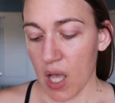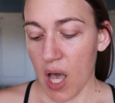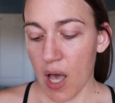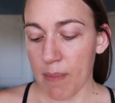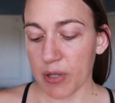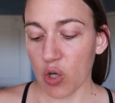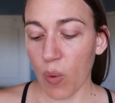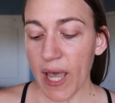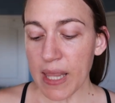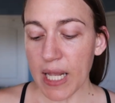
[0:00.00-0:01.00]
Um, but the
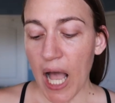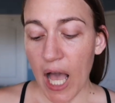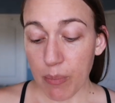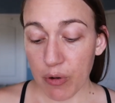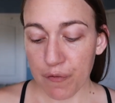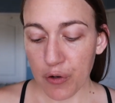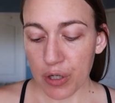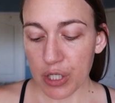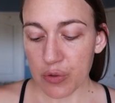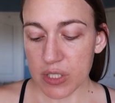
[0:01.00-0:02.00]
way that I prefer
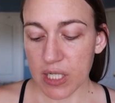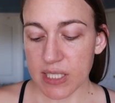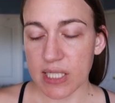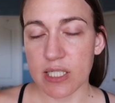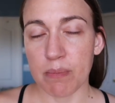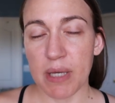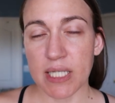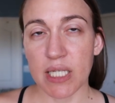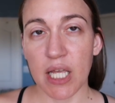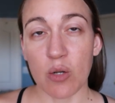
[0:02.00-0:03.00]
to use this is to
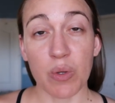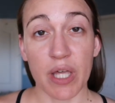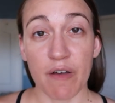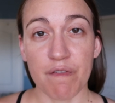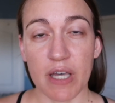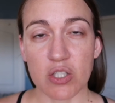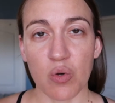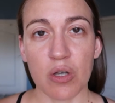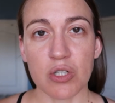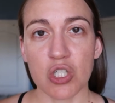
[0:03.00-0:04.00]
mix it in with like a face oil.